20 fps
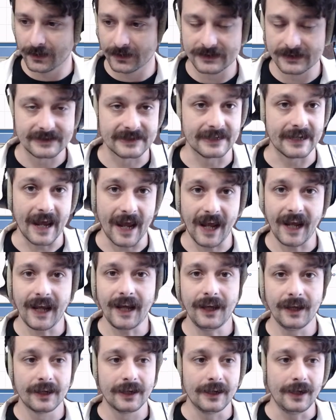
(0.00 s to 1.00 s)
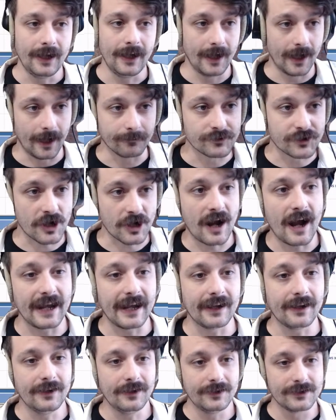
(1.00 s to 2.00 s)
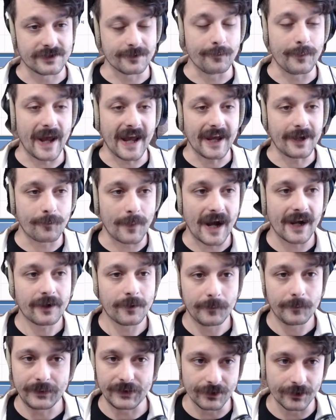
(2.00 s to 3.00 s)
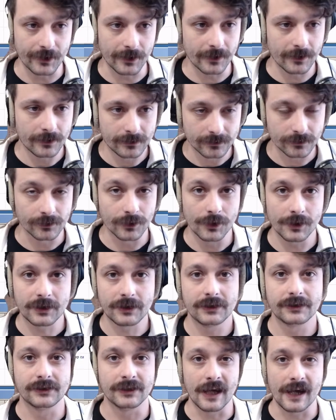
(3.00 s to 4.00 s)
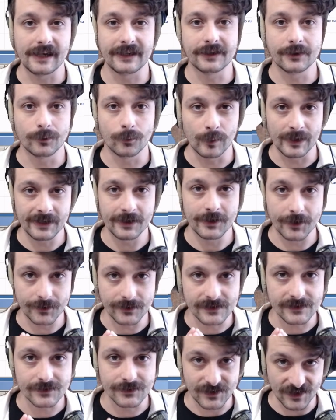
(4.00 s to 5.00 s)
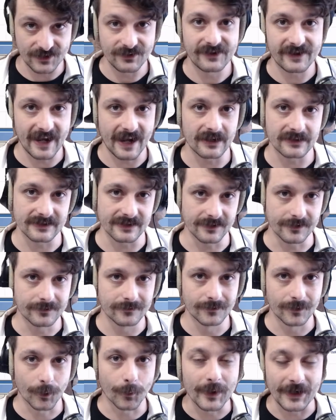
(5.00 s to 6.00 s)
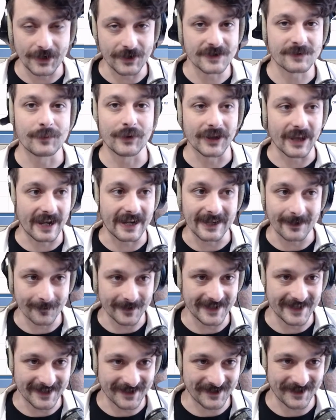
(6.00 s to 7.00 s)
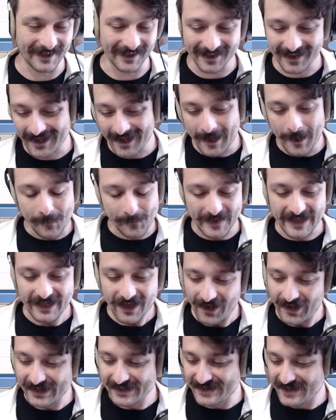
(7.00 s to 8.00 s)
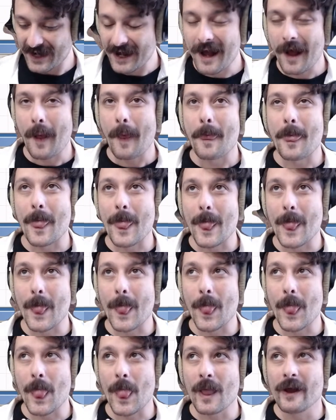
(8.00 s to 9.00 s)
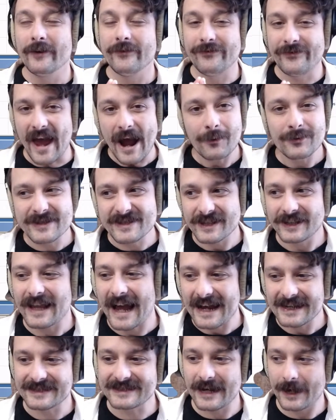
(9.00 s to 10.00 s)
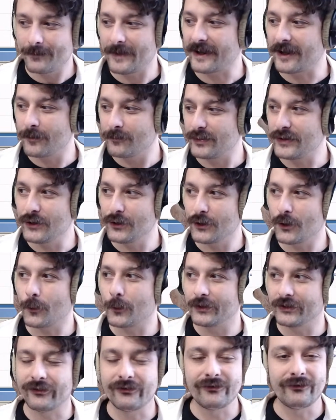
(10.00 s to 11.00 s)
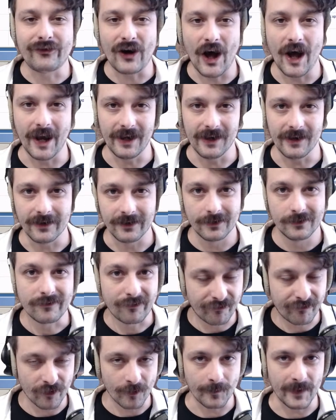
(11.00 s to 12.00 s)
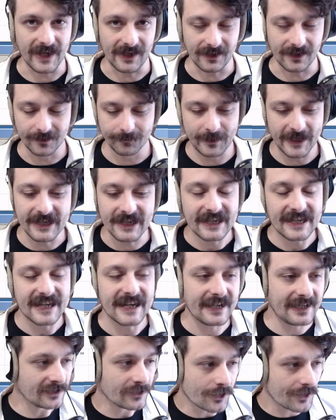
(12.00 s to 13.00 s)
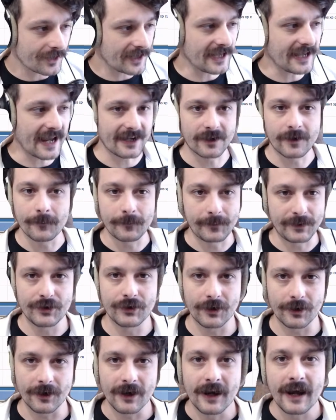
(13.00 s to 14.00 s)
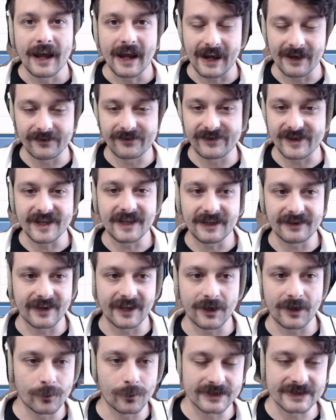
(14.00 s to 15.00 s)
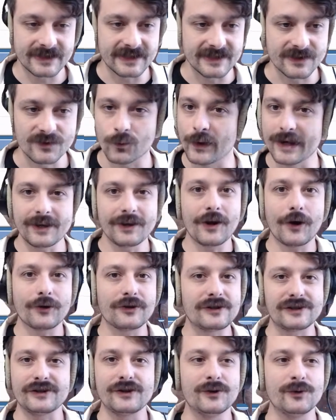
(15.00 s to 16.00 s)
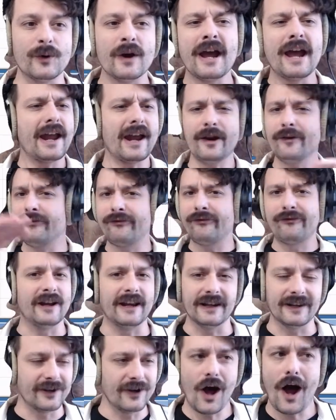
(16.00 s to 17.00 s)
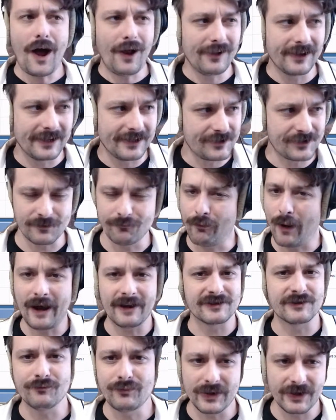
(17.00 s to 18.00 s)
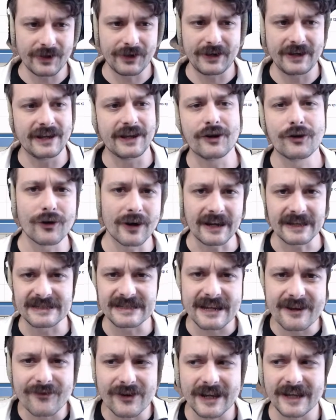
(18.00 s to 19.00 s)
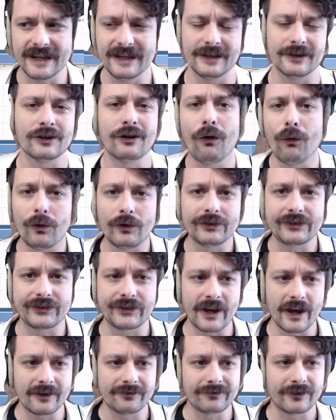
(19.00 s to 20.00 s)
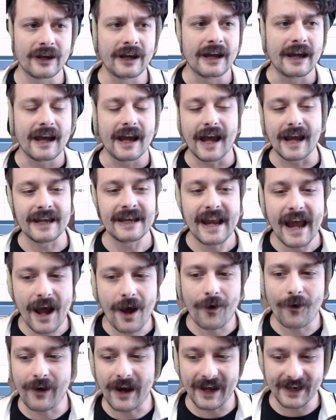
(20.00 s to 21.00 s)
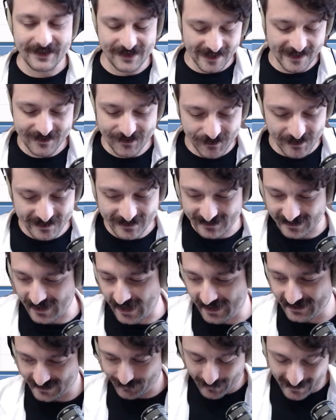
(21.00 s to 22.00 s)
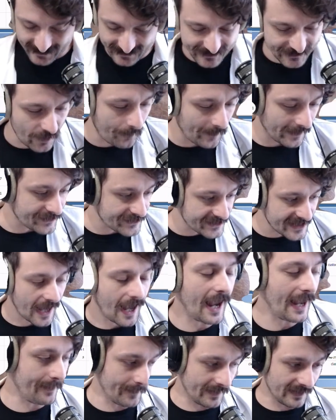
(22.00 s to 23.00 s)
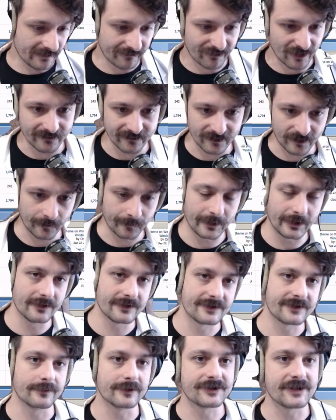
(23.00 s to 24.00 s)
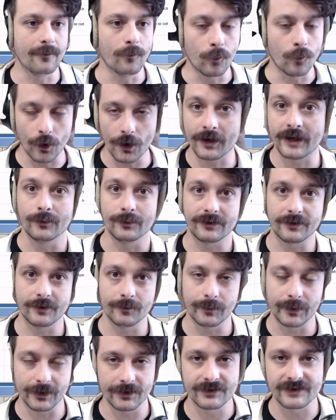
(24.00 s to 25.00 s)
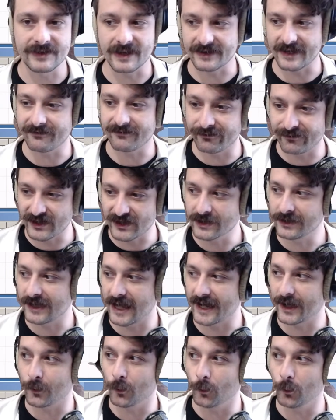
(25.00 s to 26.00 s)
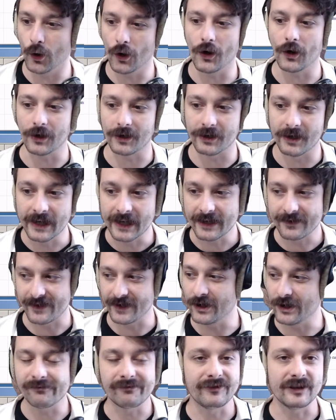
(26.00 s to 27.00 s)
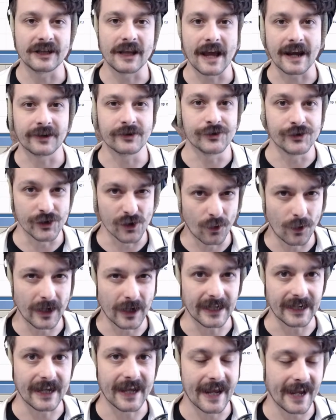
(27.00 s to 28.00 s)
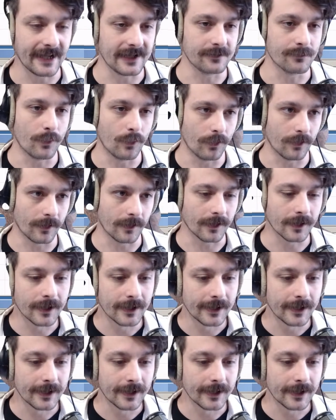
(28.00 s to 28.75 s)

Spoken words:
today I'm trying to make my computer look like Windows 2000 or Windows Millennium Edition because that was the last time that computer was fun for me. Being a kid and looking at a computer and thinking that it was this window to infinite knowledge and possibility and creativity and cool stuff. And now it has just, I spent so much time in front of a computer and so much time working with computers that they feel like work. They don't feel like joy anymore.